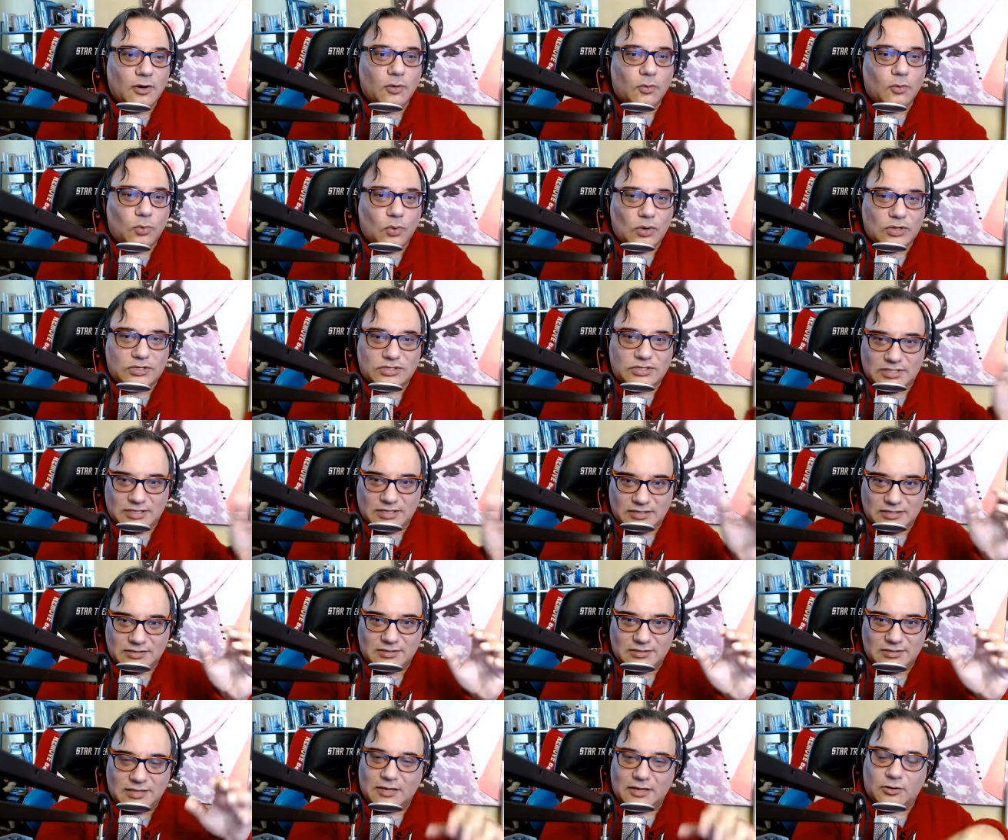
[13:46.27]
which
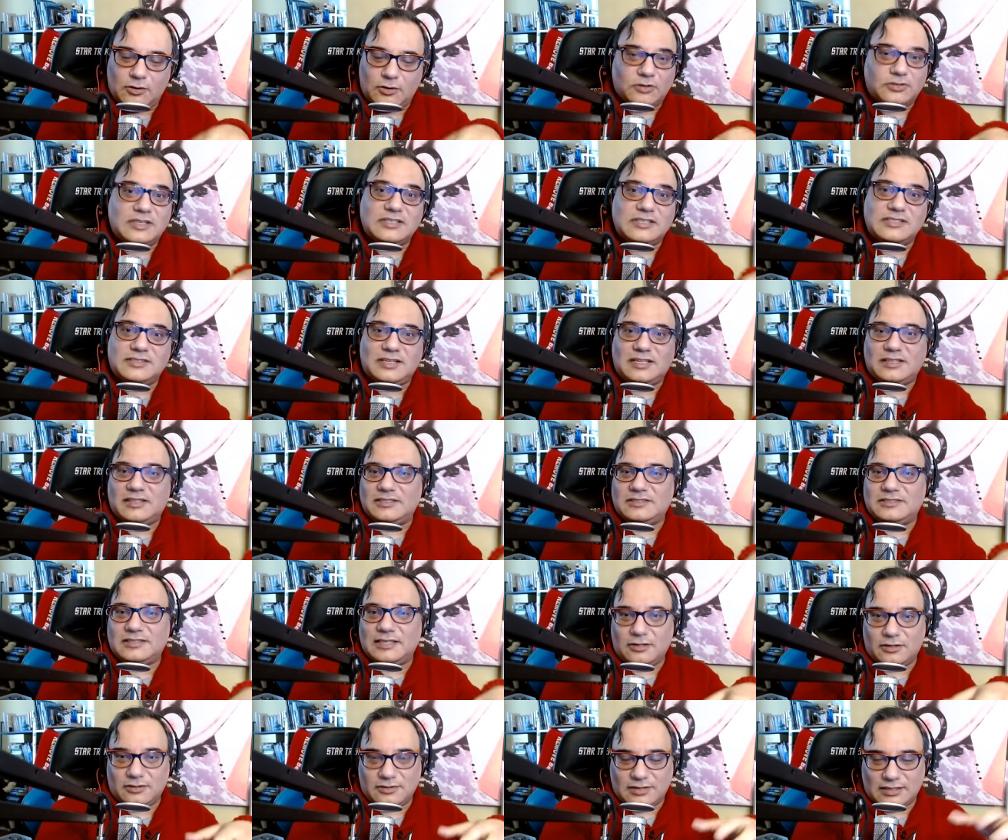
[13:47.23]
is that Earth is not the
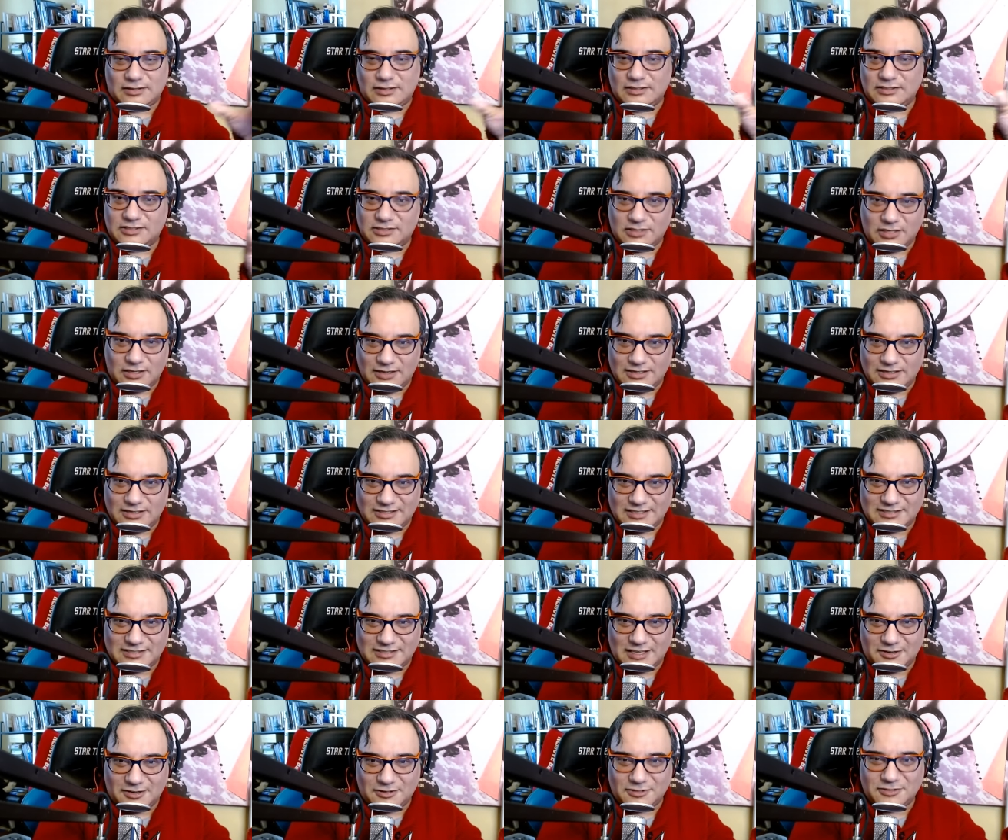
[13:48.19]
center, that the sun is the
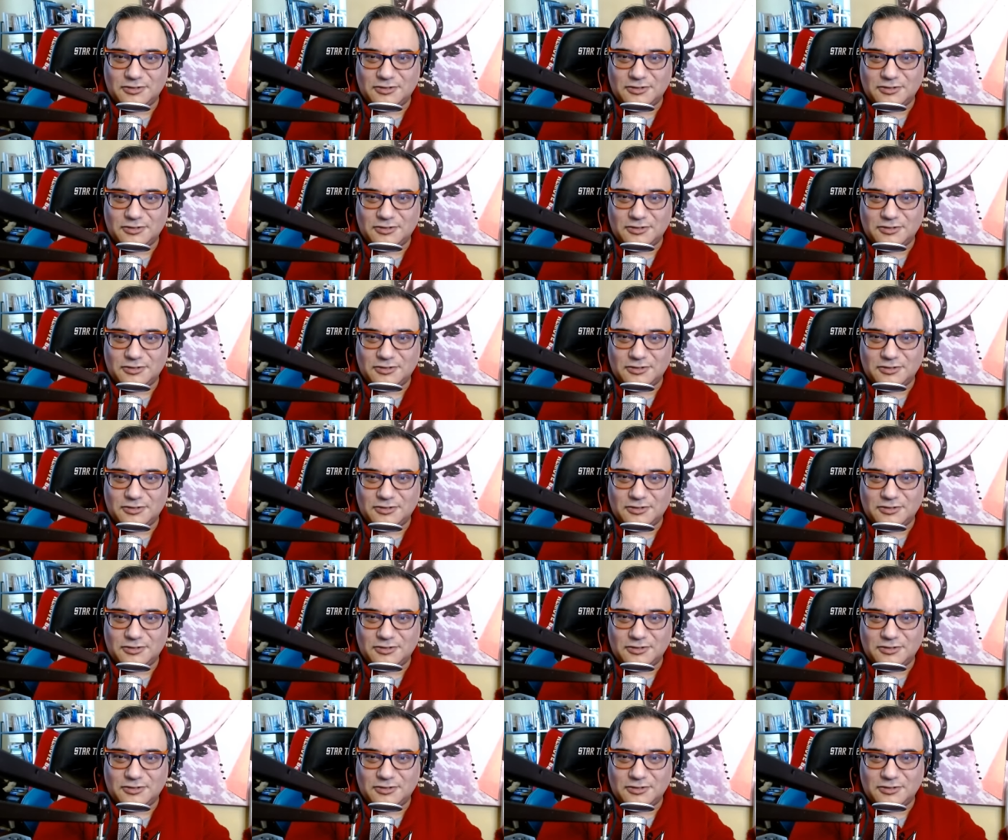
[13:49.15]
center.